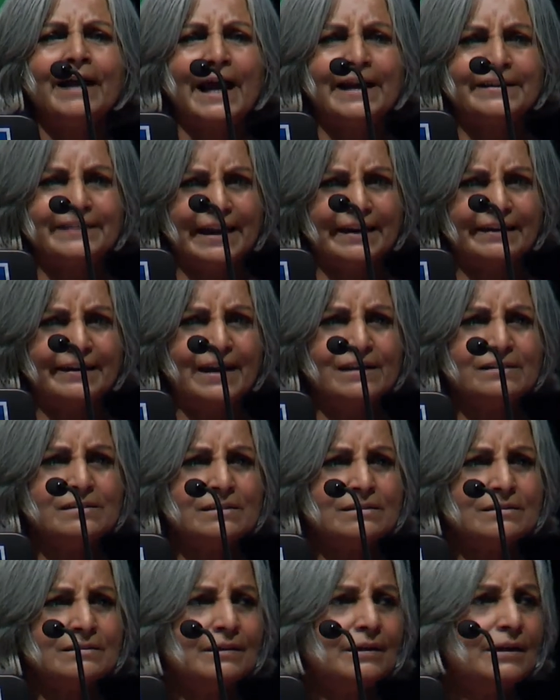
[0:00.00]

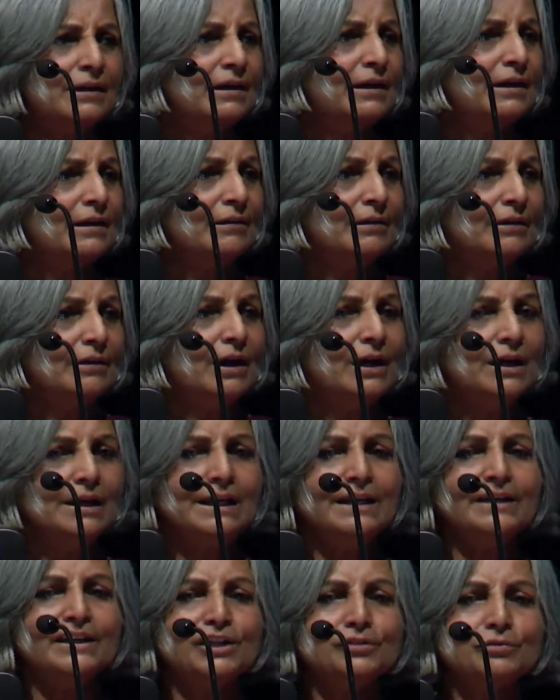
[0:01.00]
attendance.
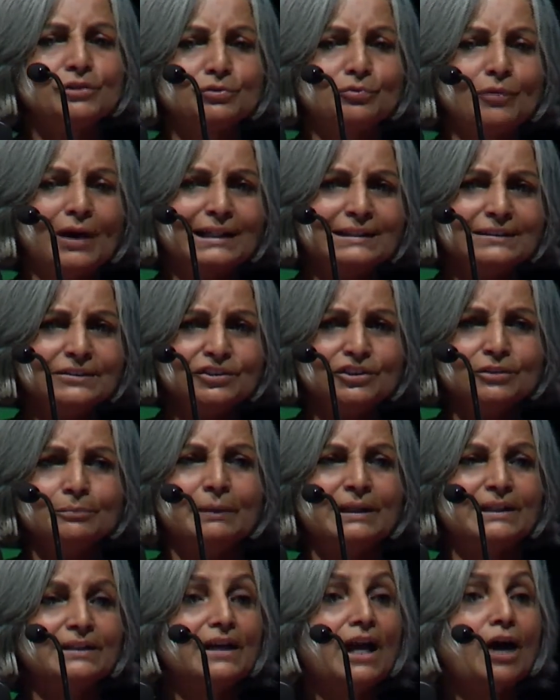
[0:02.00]
Earlier it was once,
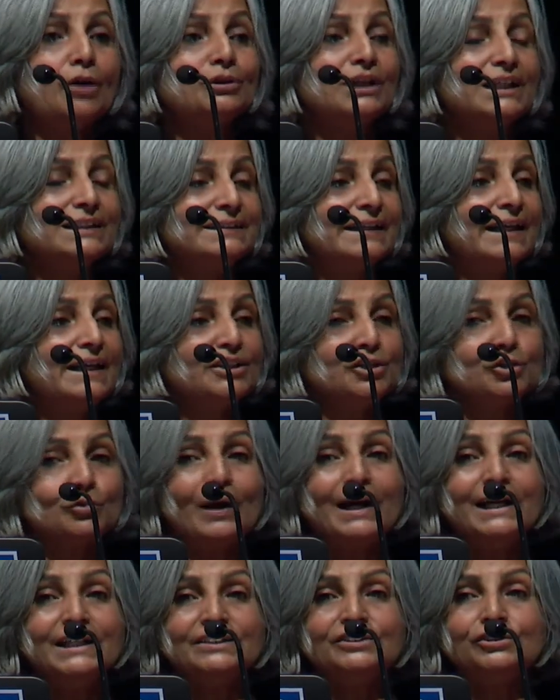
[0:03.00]
but now they say
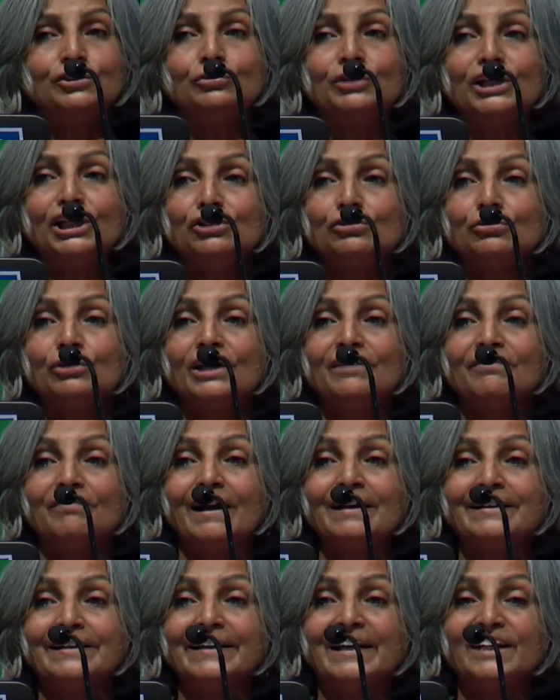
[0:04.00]
twice. You need to give
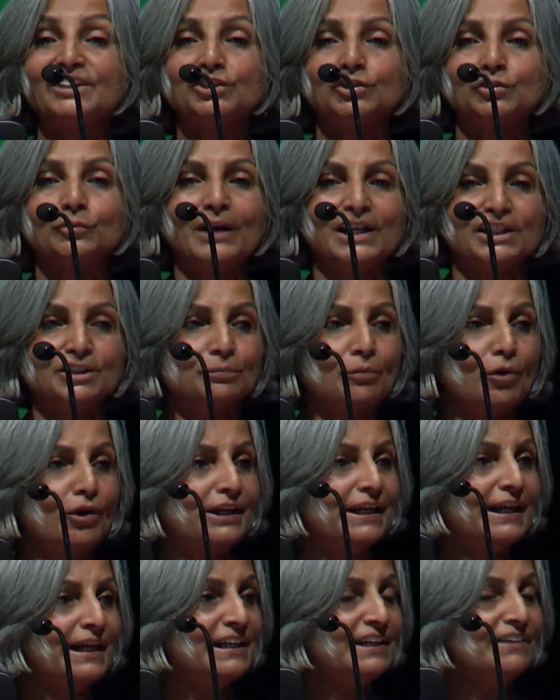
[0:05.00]
attendance twice,
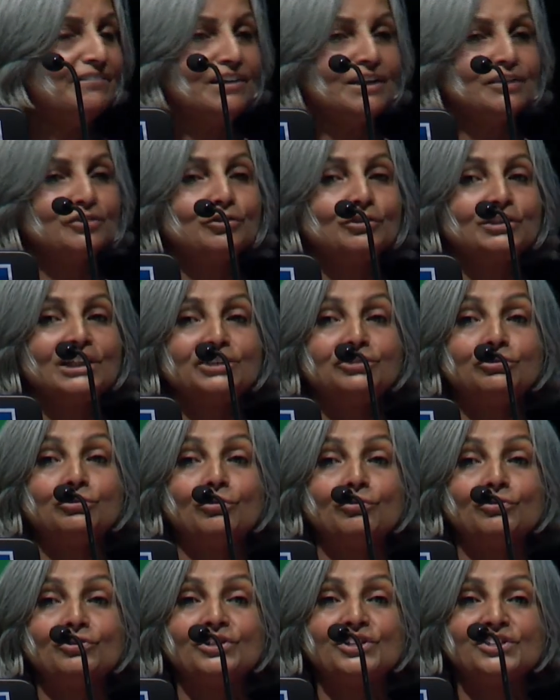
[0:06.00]
morning and evening, so that you
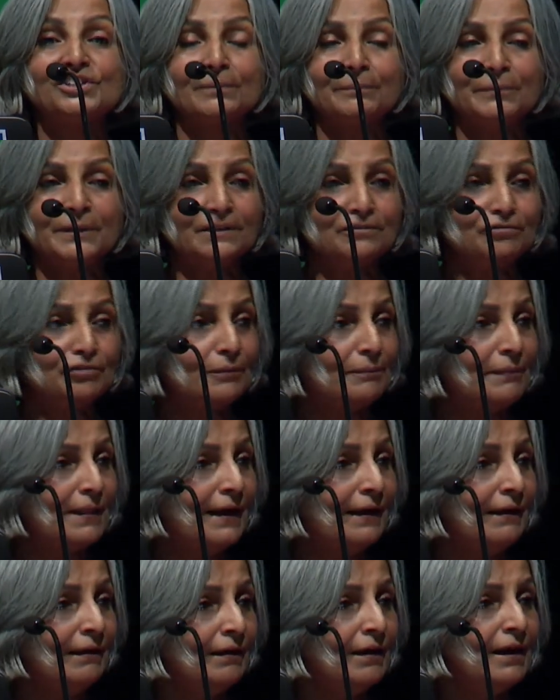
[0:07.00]
don't disappear from
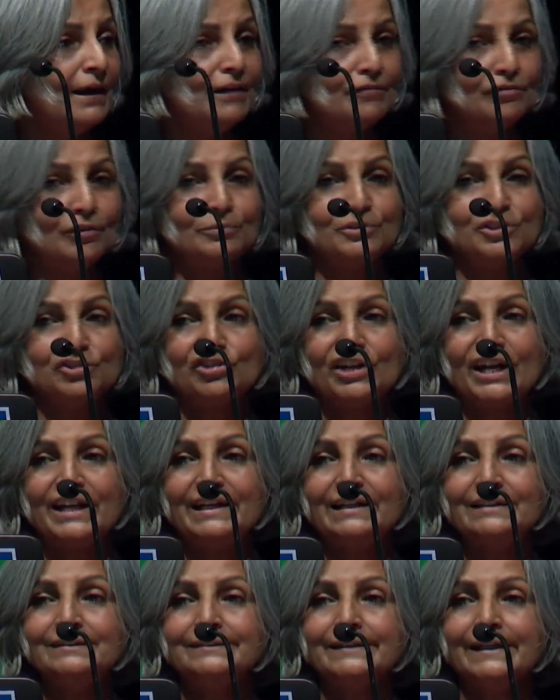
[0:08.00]
there, from the
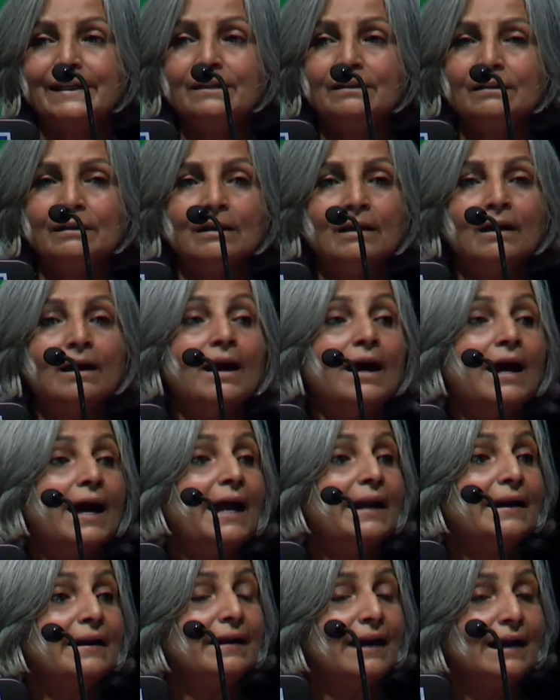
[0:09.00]
training scene.
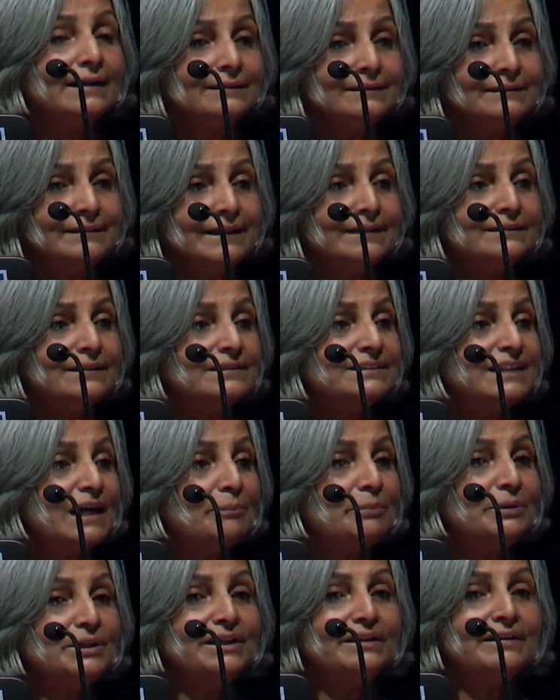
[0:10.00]
And another thing that's
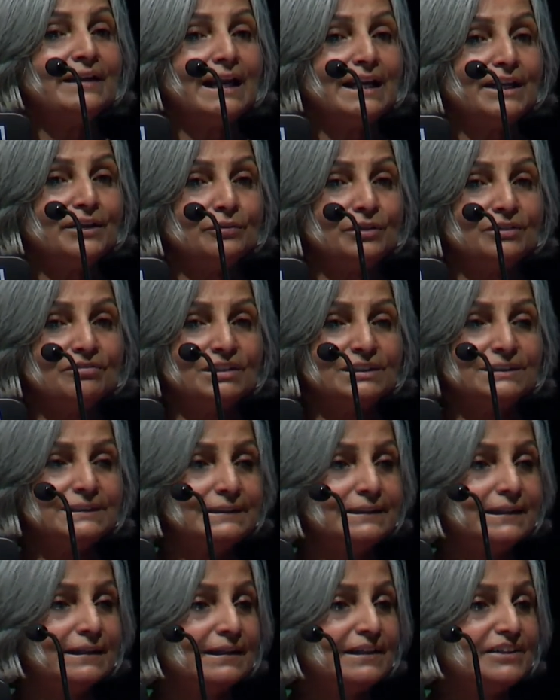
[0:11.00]
happened in Delhi
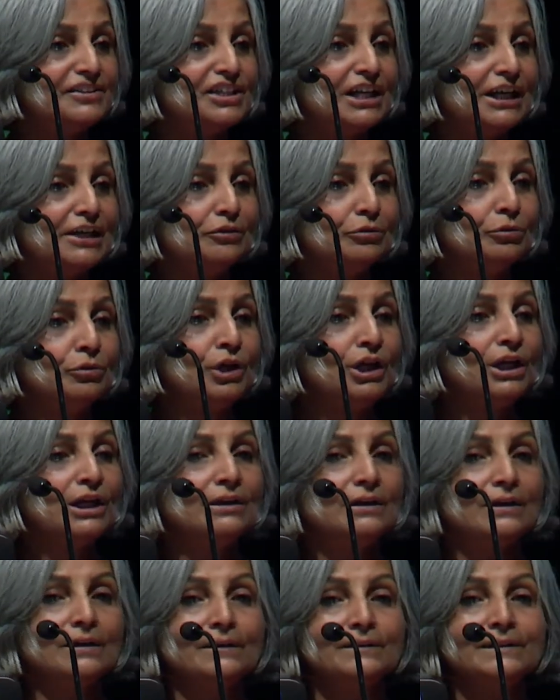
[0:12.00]
University, I can tell you,
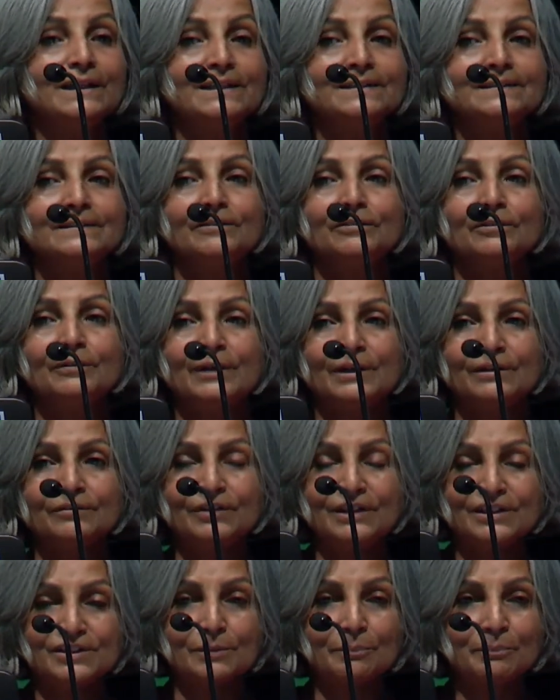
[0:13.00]
there's
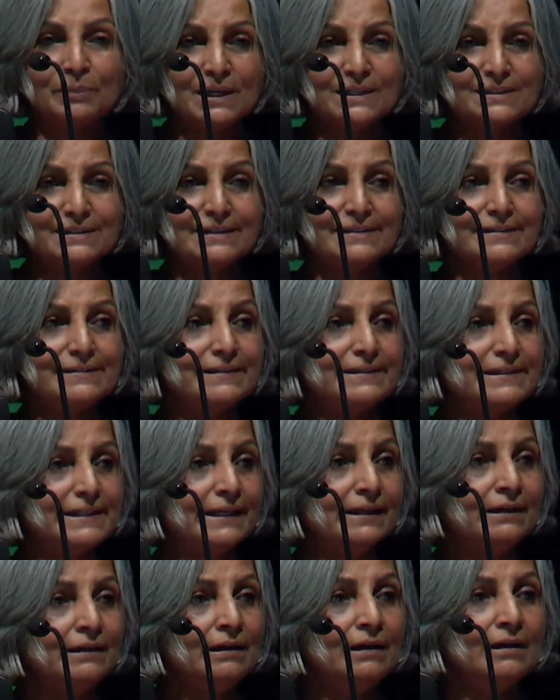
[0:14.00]
a person
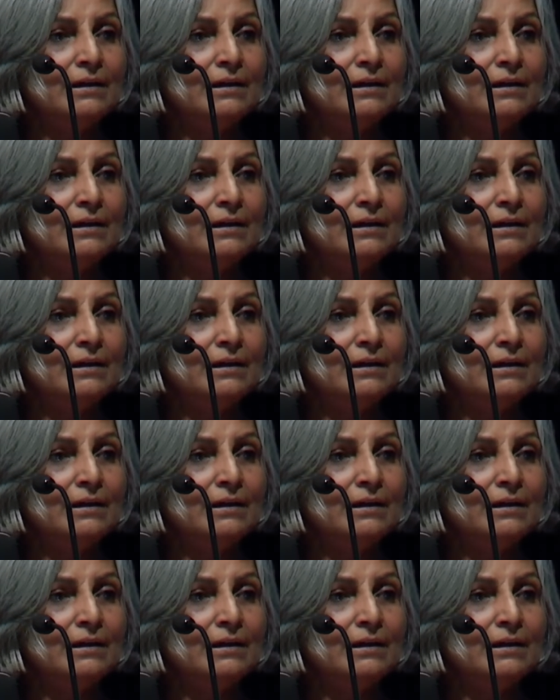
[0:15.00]
sitting